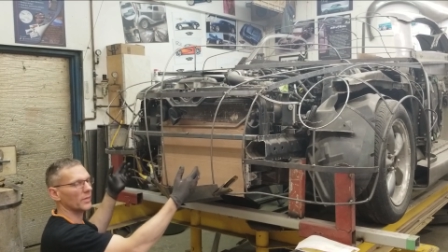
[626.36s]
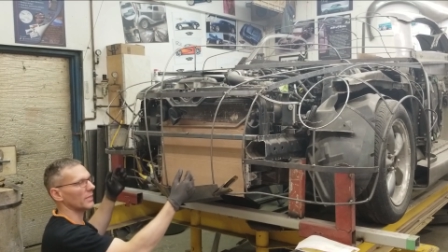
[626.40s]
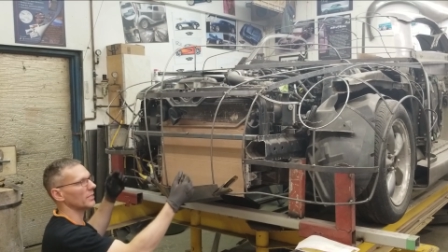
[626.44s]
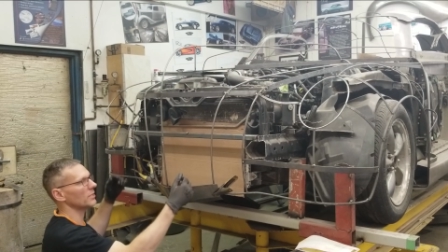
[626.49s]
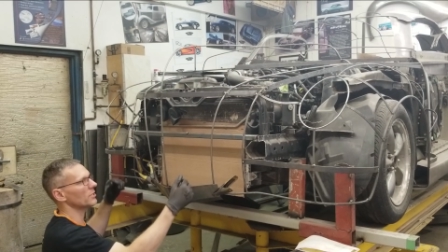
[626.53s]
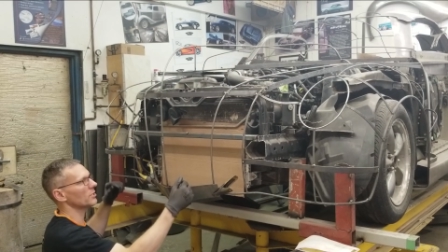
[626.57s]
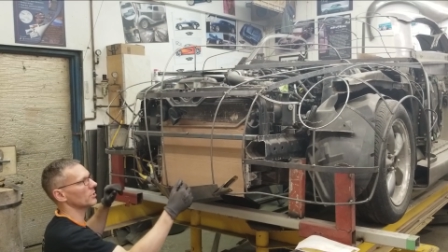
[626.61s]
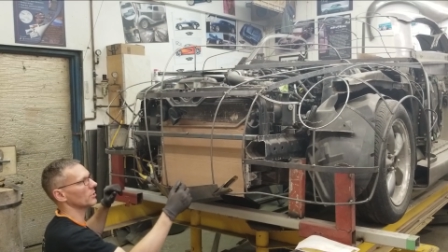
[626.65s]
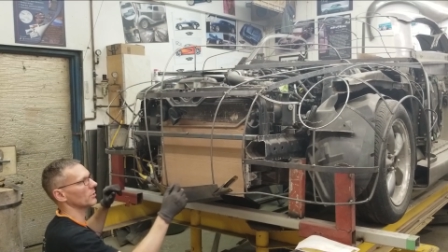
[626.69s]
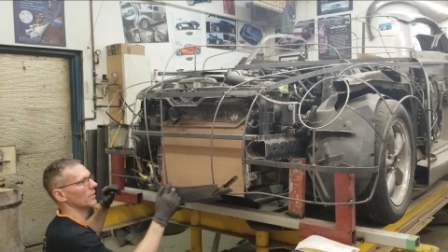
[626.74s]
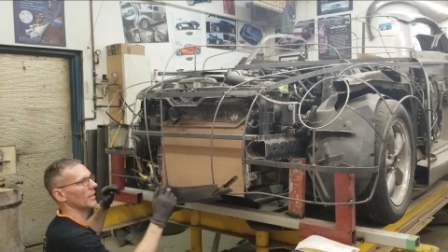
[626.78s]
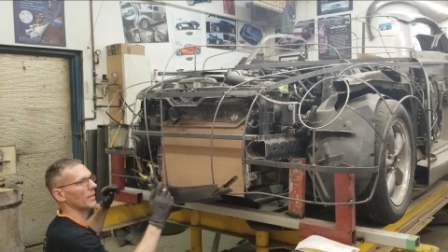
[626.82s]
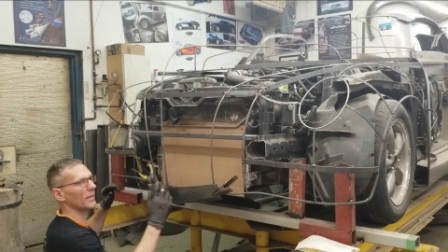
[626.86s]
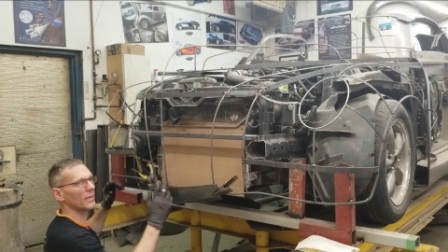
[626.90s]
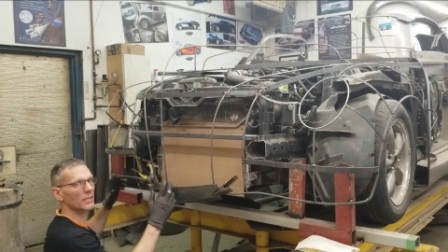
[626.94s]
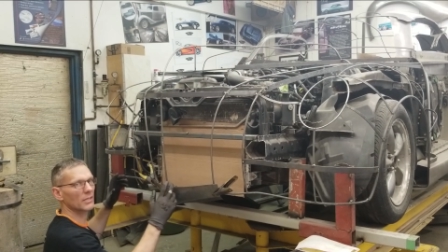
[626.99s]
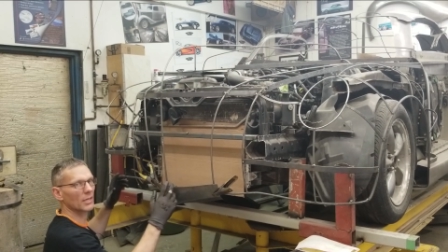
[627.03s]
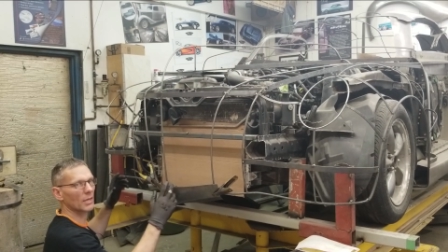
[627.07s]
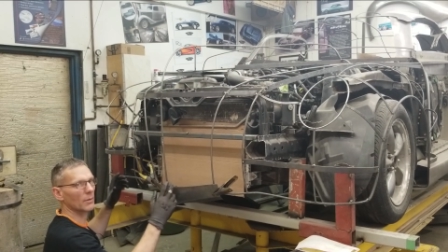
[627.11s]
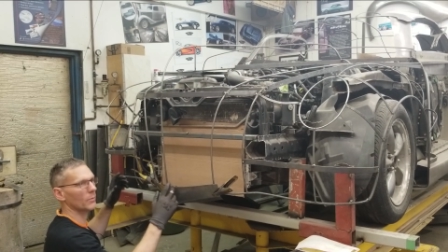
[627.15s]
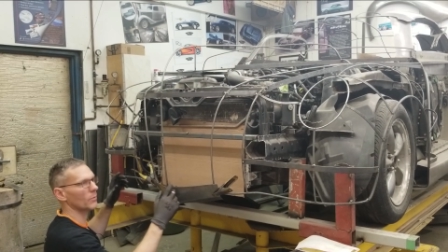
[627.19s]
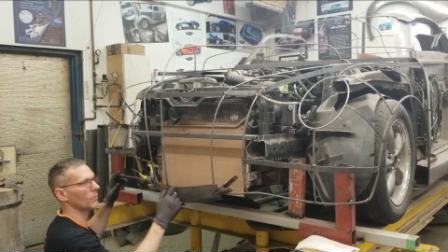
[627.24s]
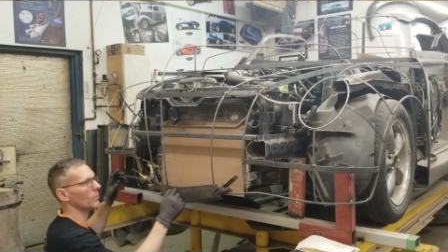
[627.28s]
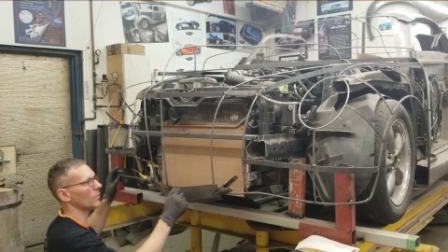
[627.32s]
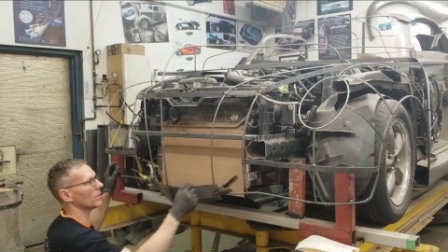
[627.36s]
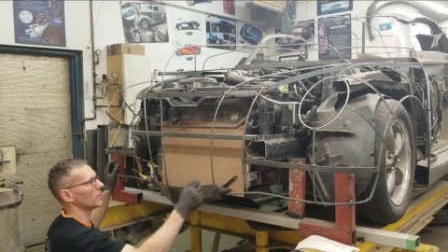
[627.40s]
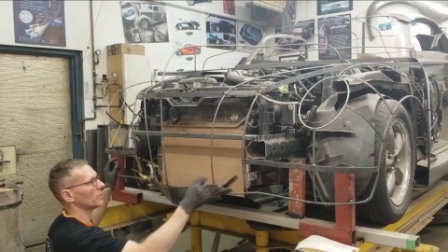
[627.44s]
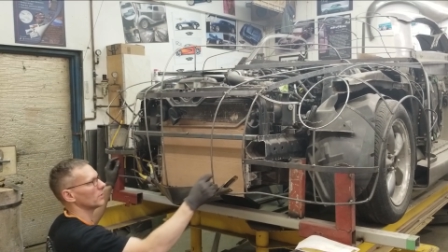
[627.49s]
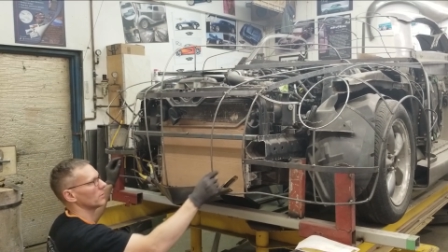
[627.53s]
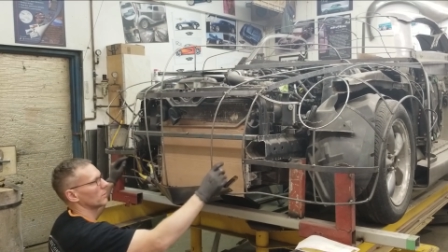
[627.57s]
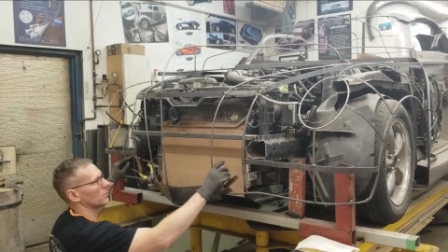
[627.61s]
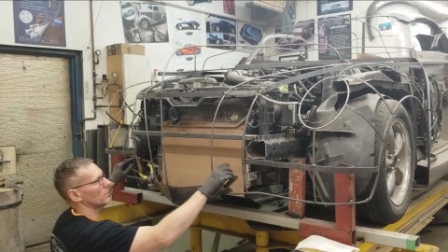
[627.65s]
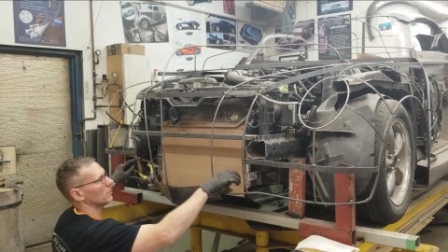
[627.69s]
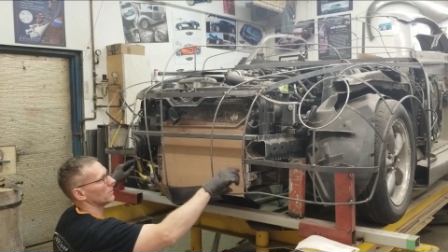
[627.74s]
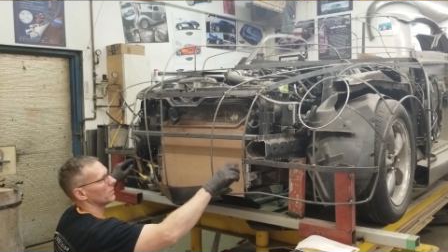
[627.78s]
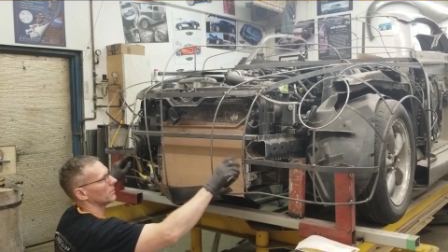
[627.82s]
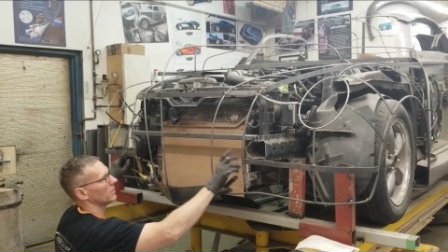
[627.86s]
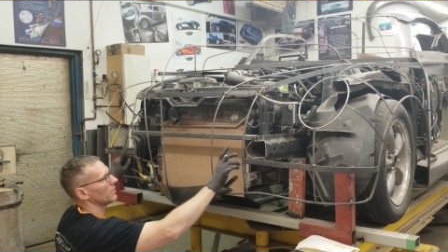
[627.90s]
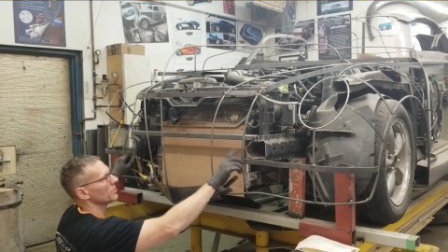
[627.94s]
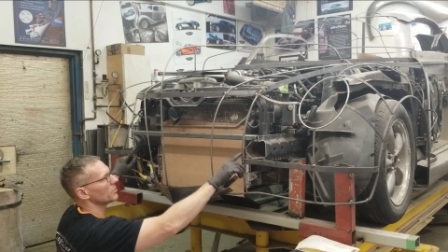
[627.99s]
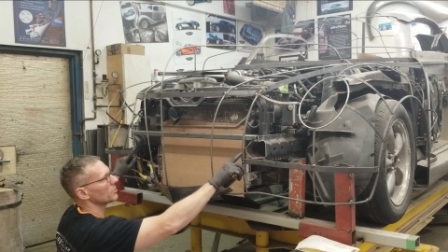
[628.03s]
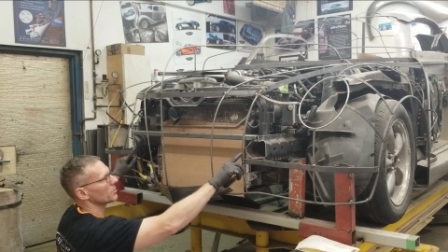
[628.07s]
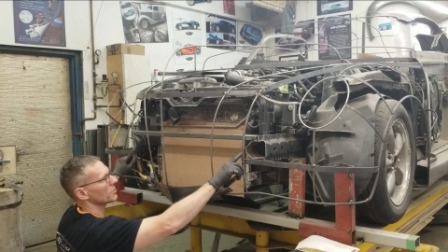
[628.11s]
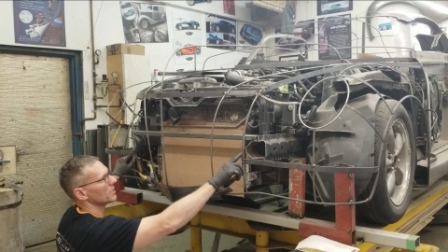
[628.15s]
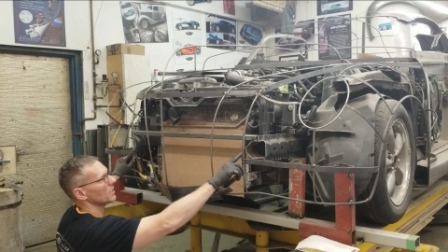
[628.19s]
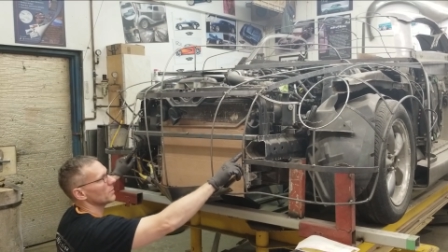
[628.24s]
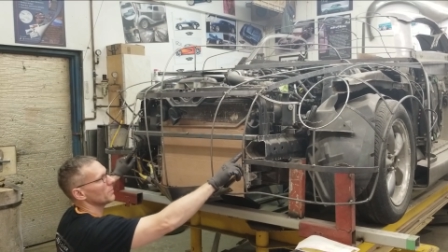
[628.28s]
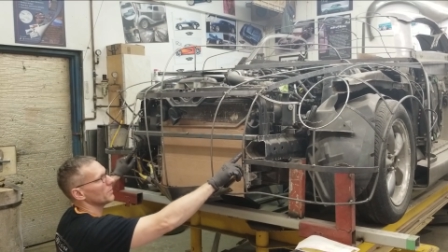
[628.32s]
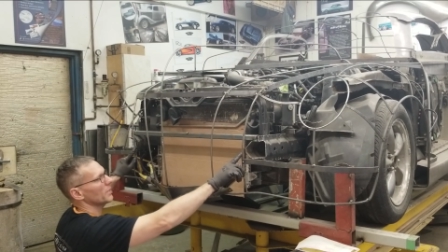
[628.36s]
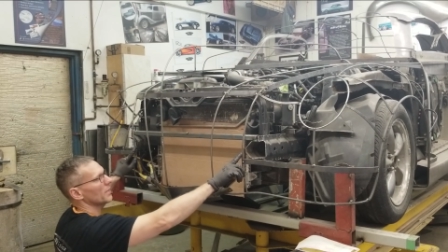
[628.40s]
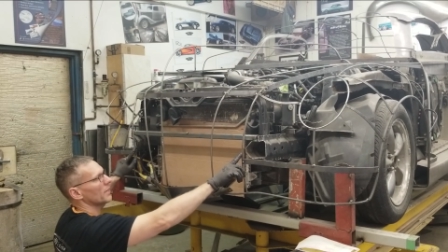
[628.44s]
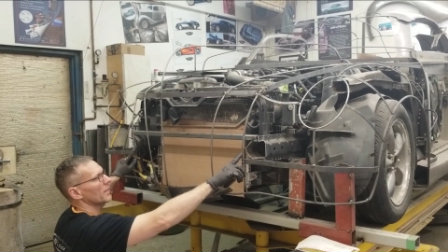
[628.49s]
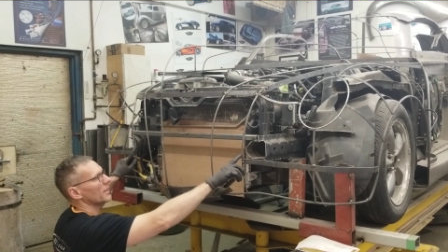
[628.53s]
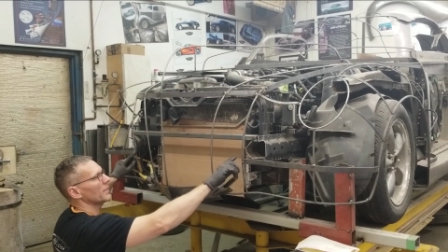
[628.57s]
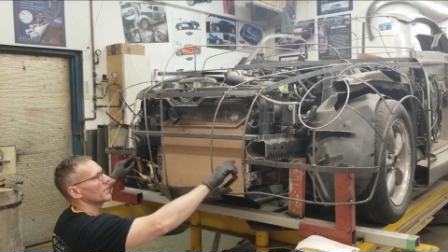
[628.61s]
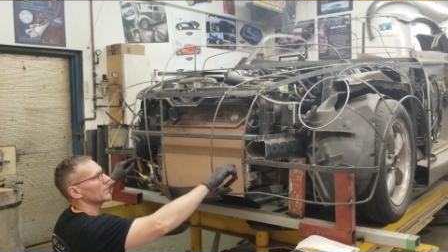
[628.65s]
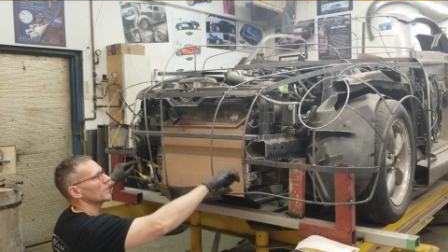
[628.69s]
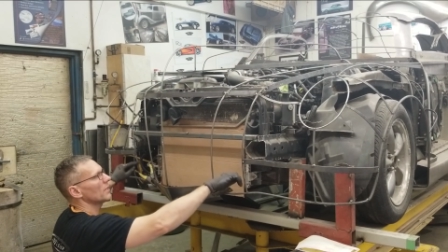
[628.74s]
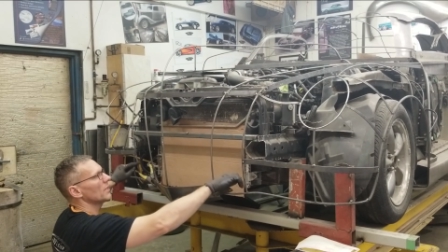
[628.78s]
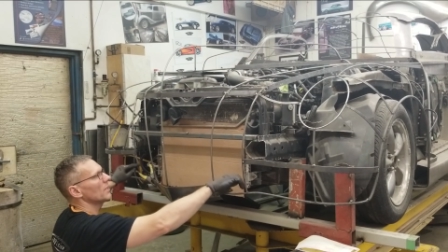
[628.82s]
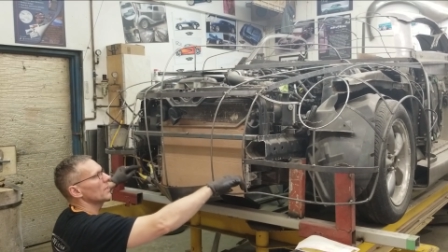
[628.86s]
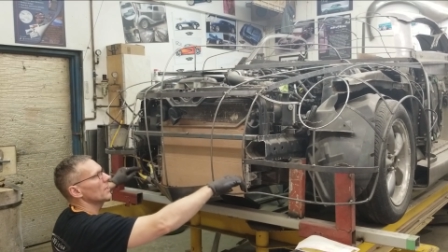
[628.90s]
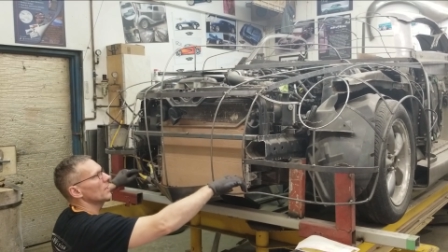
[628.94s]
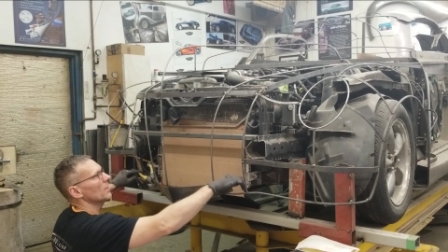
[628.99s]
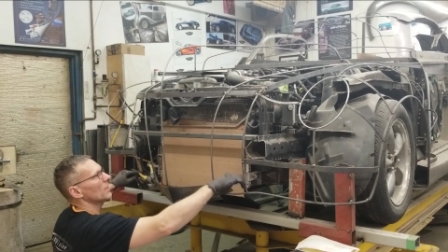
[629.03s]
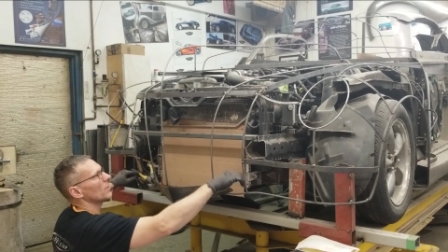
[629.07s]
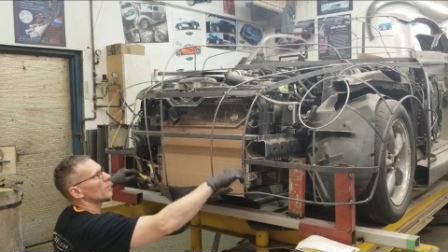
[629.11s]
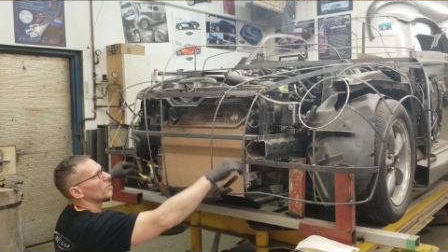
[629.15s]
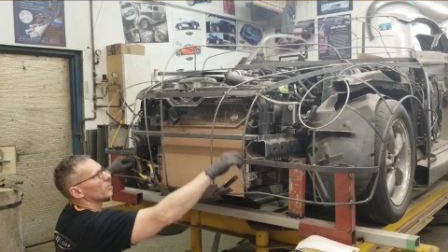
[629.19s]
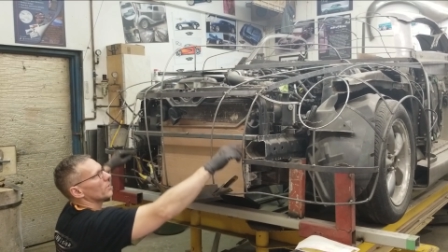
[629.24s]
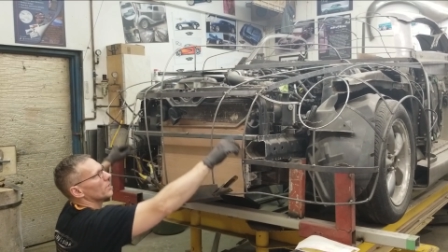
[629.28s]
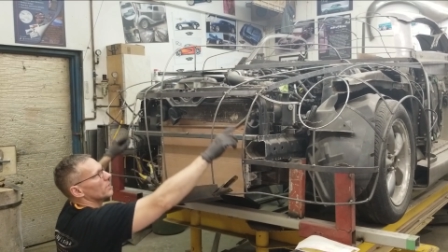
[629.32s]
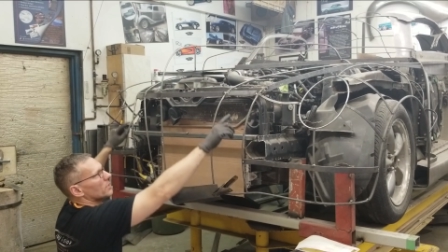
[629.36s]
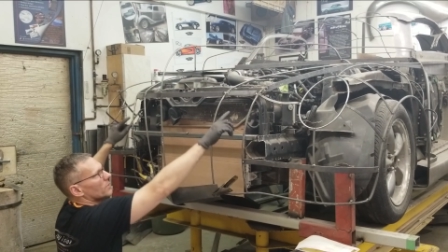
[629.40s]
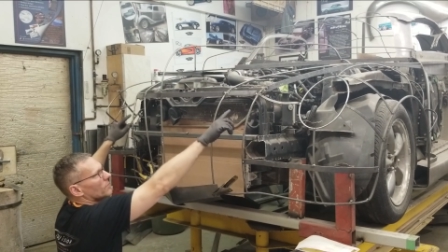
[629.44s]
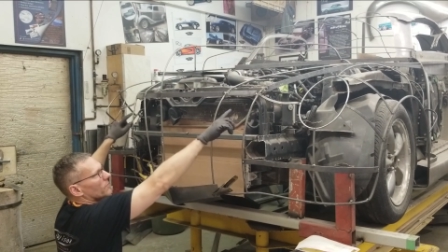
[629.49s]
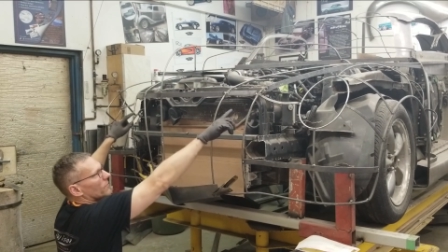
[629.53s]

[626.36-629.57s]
insert anytime we want to. These will stay behind, create some